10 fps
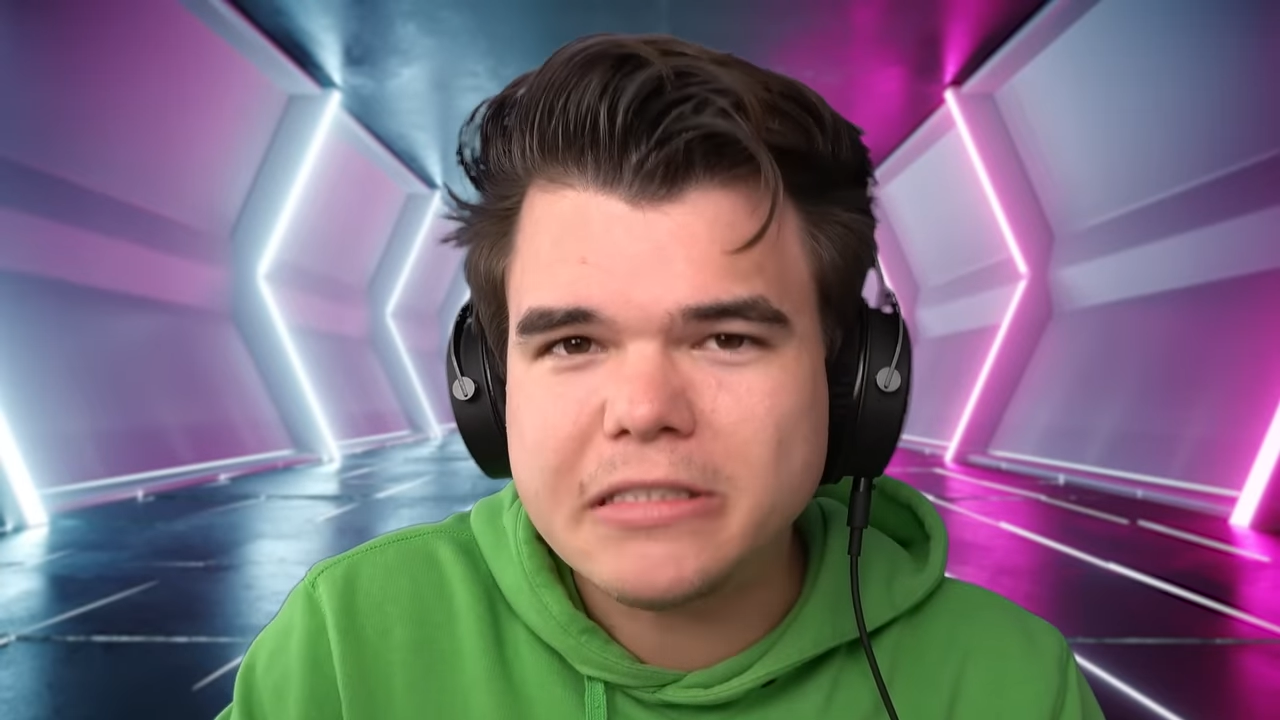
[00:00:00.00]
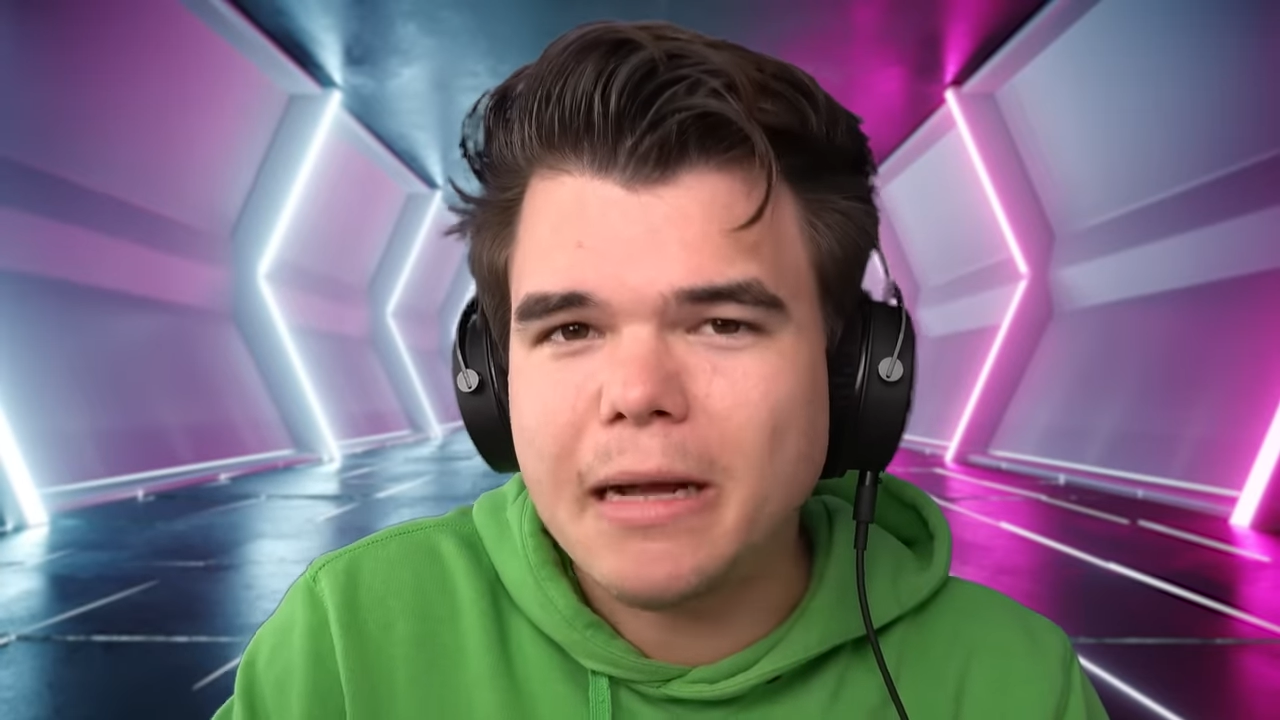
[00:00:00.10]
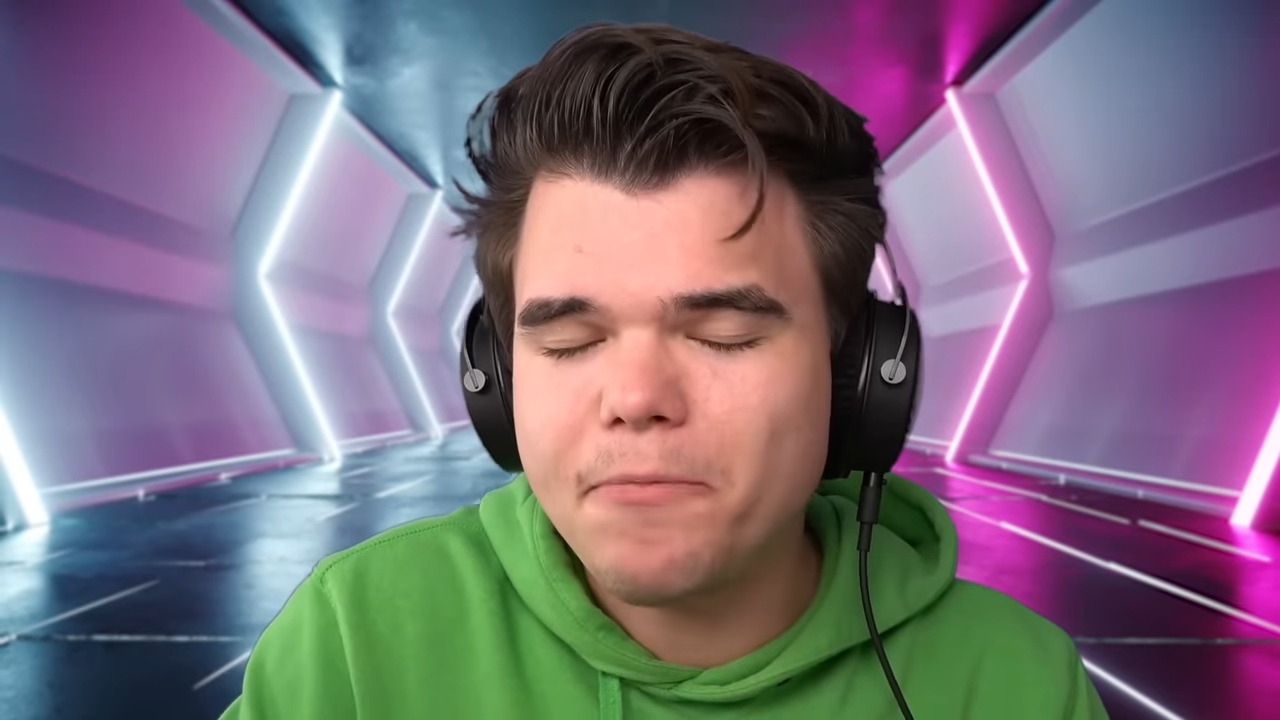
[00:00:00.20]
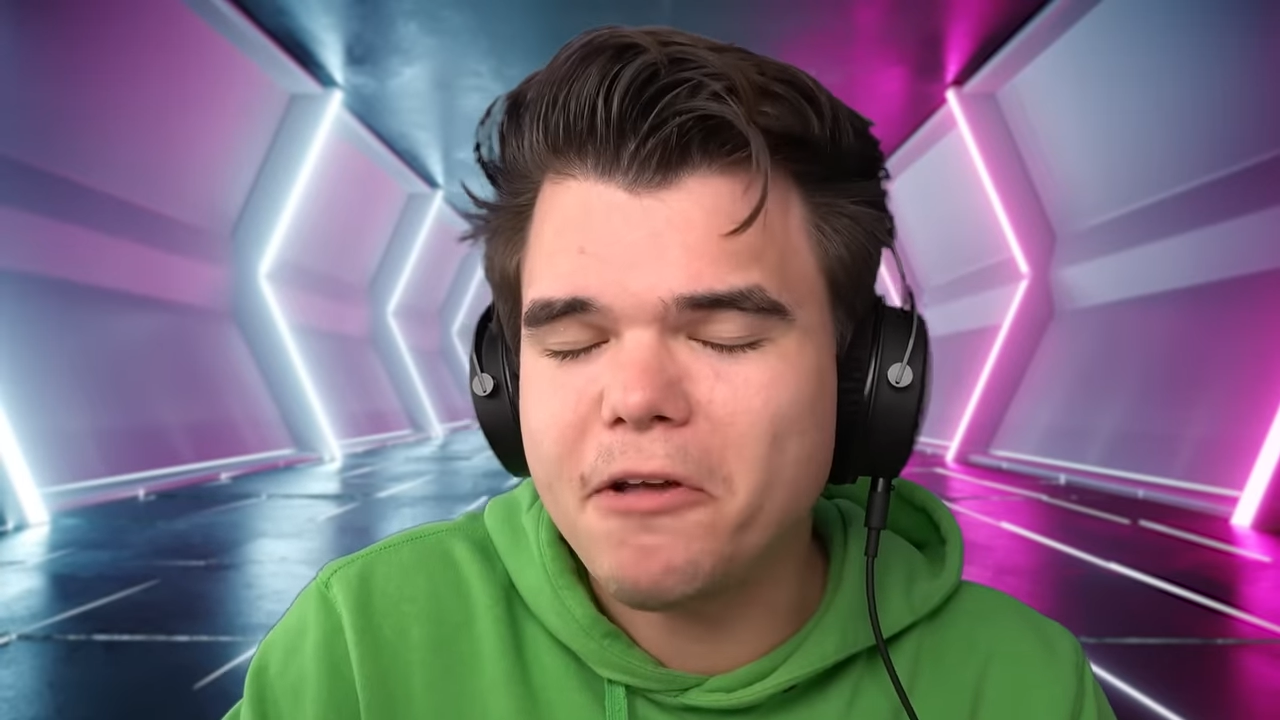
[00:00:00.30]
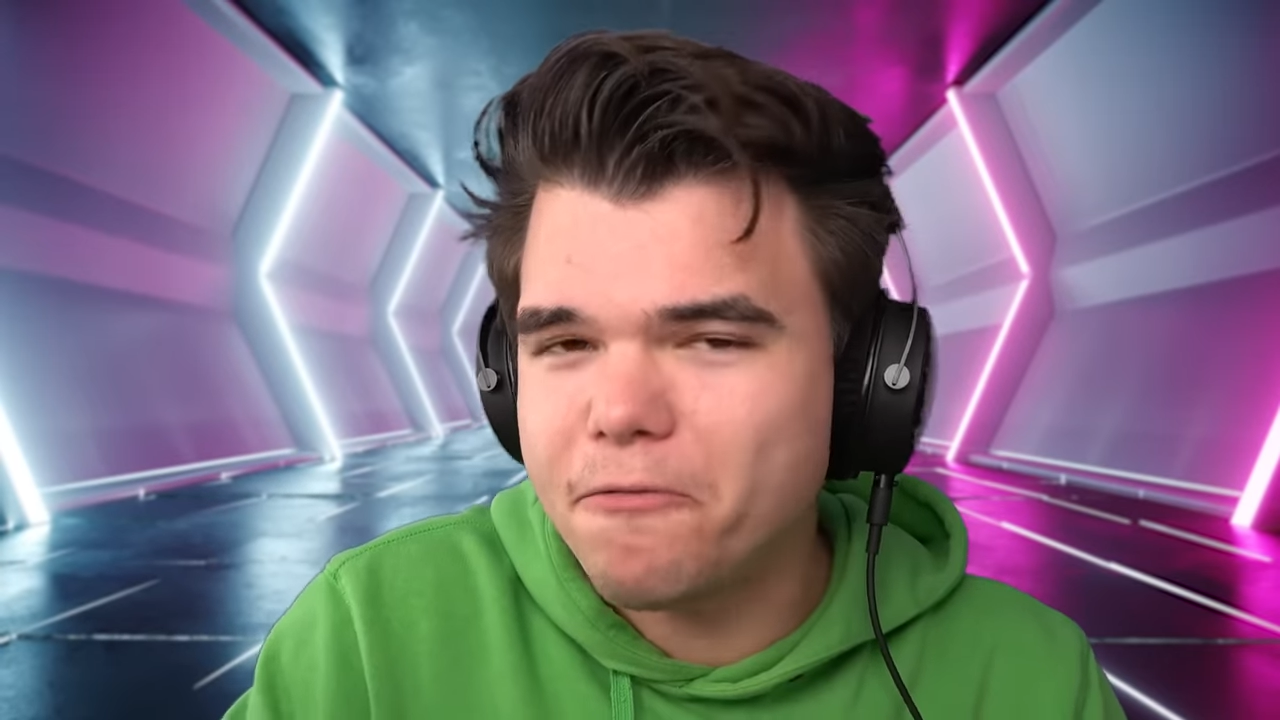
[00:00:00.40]

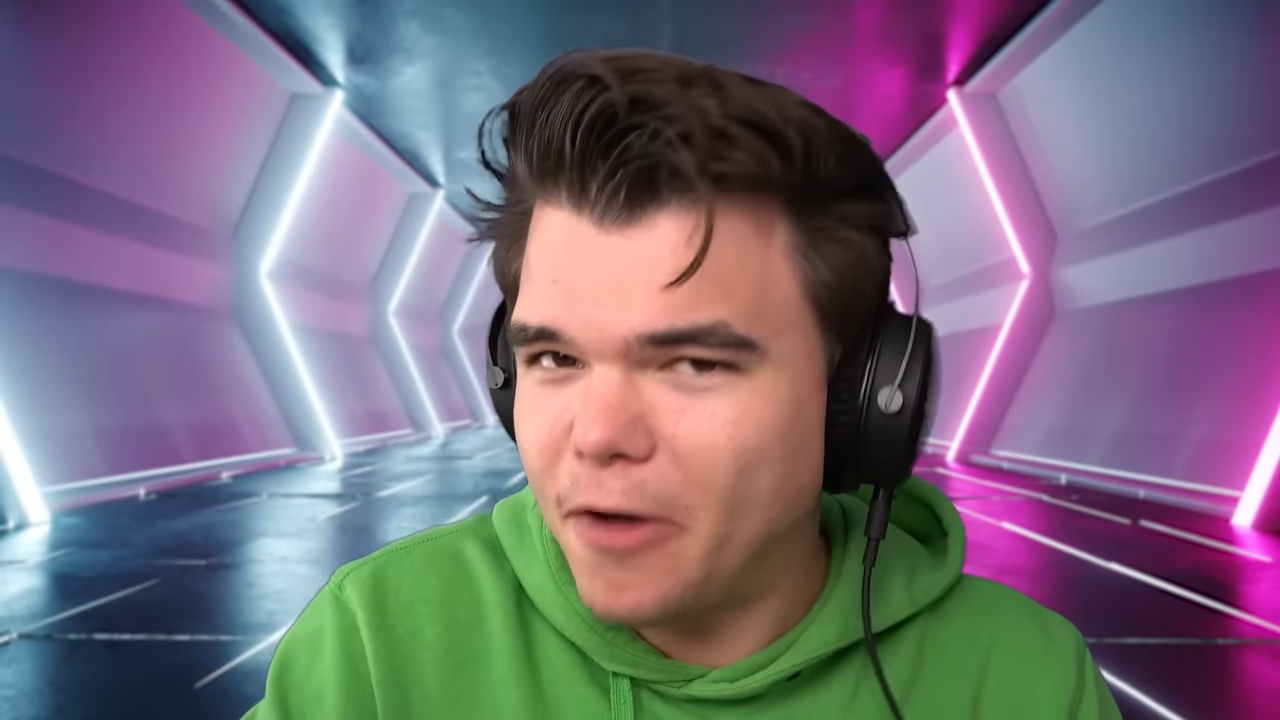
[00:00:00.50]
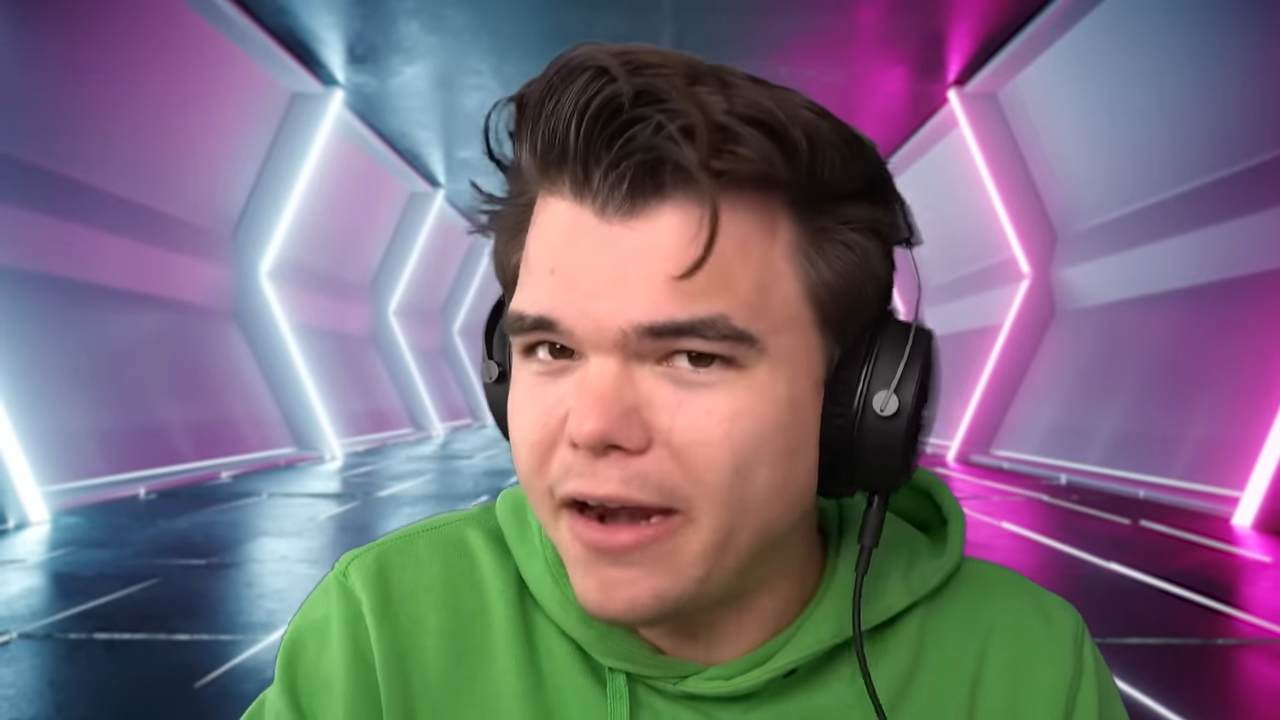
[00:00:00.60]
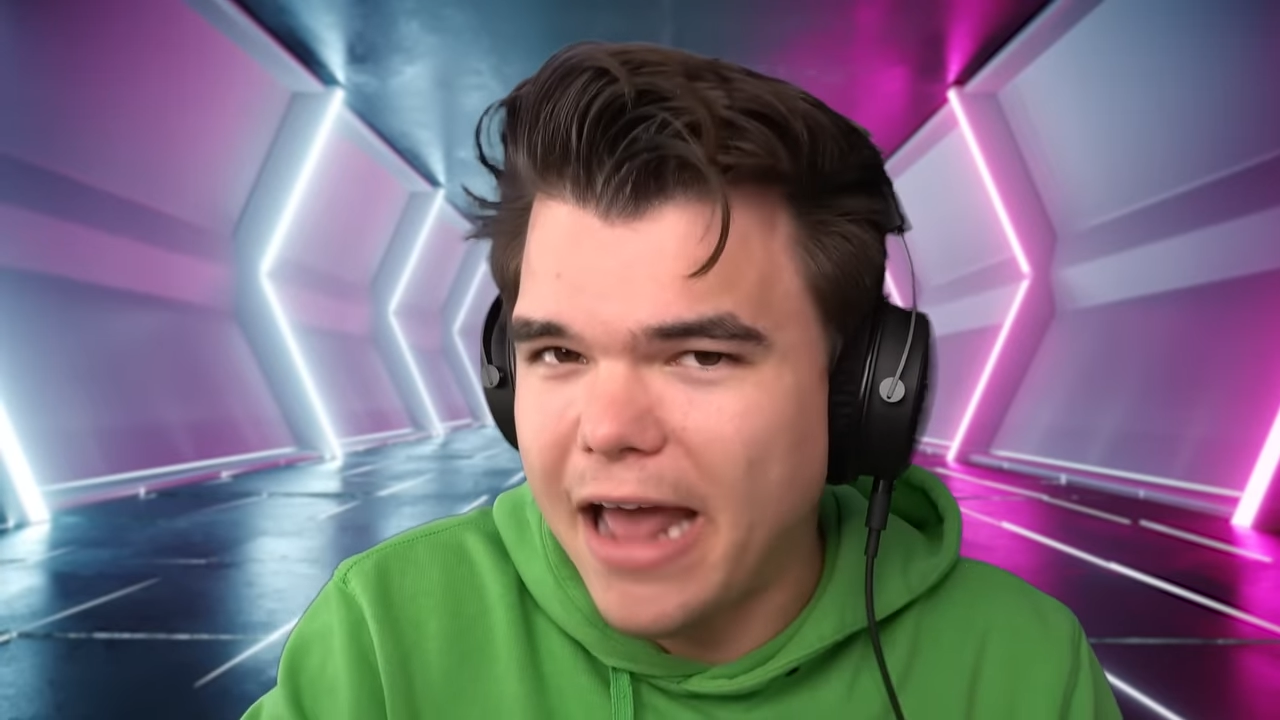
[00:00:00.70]
something fun